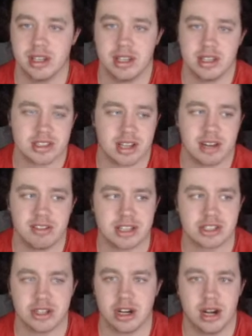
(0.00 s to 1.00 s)
He's got a fast
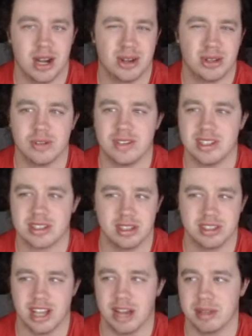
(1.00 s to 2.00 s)
car. I don't know if he's going to
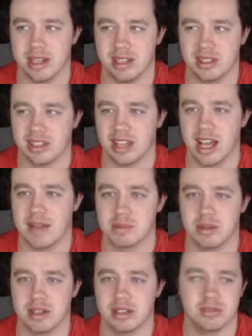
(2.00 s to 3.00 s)
dominate and lead laps,
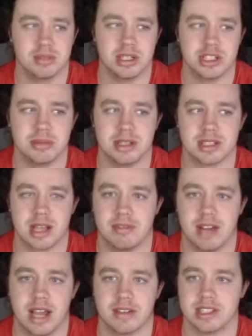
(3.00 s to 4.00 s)
but he should be a top
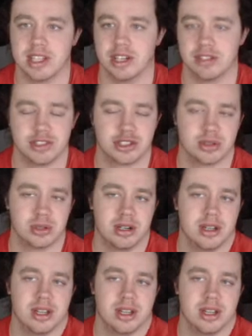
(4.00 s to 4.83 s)
5 contender for sure.